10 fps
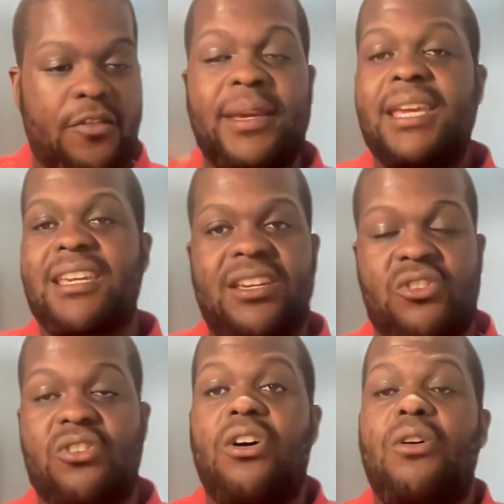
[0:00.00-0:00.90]
making
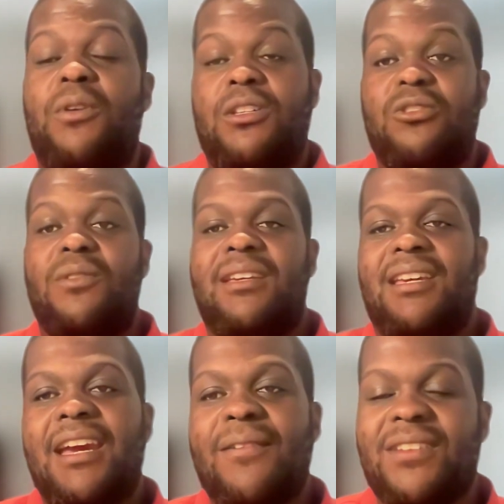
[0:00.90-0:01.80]
sure we're doing
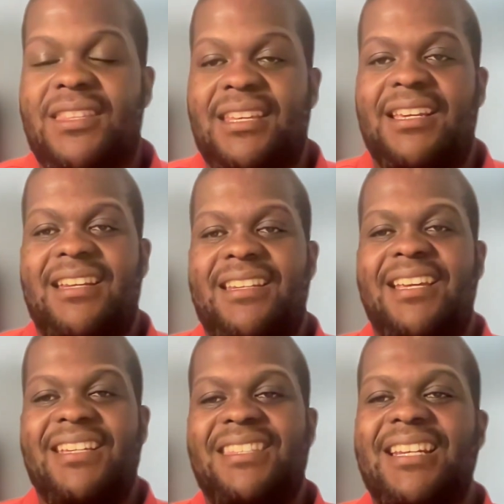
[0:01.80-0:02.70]
everything
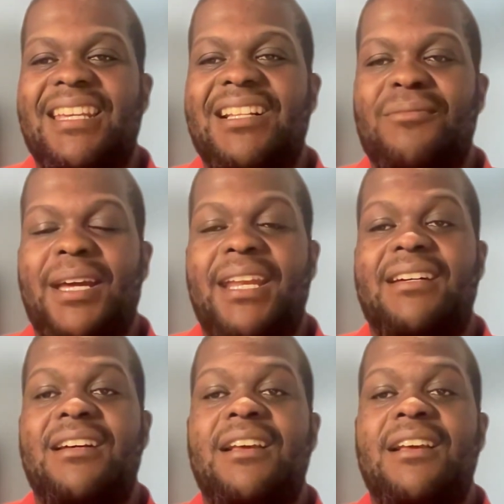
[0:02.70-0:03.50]
in the legal manner.